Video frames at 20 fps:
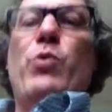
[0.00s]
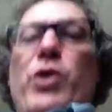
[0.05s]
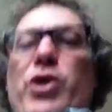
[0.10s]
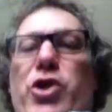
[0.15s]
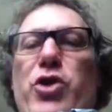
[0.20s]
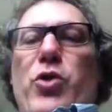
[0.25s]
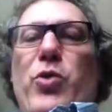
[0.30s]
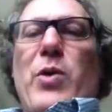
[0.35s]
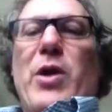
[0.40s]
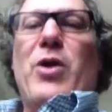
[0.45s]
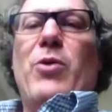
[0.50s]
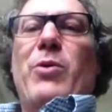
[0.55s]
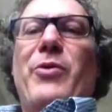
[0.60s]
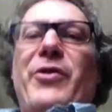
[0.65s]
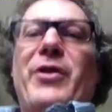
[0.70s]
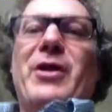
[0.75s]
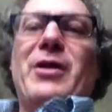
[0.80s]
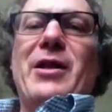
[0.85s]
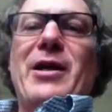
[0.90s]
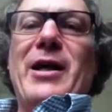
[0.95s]
Wish you well
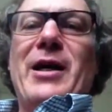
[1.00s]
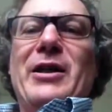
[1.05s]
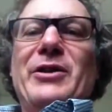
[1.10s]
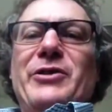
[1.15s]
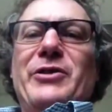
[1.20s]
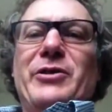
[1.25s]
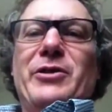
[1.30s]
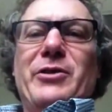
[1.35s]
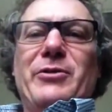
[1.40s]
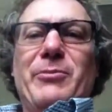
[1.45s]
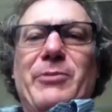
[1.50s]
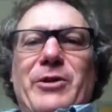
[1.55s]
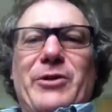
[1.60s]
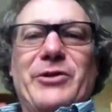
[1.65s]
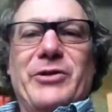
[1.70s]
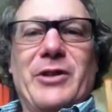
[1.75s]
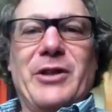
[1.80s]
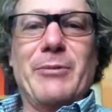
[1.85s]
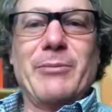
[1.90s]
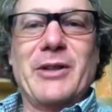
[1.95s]
with the class. Oh, you're
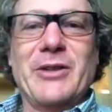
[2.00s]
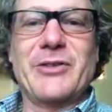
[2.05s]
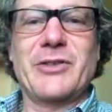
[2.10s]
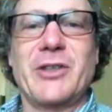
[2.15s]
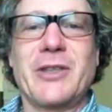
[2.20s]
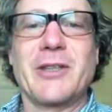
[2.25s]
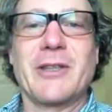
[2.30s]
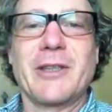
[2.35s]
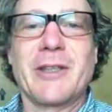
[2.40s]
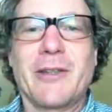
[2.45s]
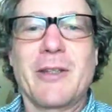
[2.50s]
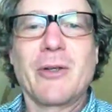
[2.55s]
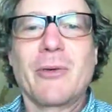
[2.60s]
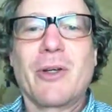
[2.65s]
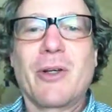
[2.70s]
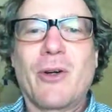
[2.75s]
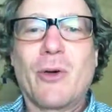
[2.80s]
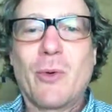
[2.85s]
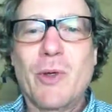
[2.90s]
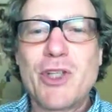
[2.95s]
seeing my ceiling. There
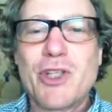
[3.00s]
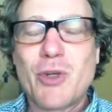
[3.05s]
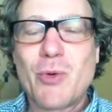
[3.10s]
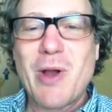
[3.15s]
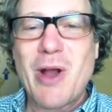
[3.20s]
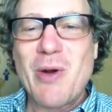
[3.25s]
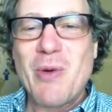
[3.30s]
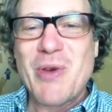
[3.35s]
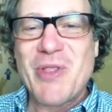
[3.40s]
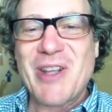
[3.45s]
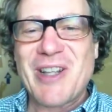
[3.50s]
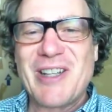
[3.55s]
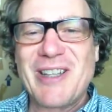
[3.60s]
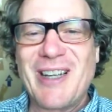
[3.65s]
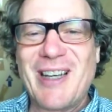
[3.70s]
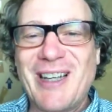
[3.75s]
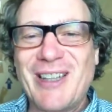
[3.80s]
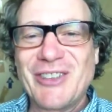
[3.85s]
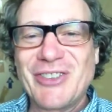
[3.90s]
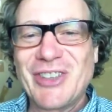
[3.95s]
we go. Wish you well with the
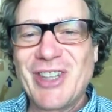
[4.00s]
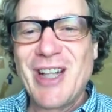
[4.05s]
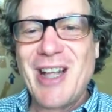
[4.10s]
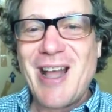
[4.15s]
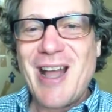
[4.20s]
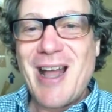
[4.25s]
class.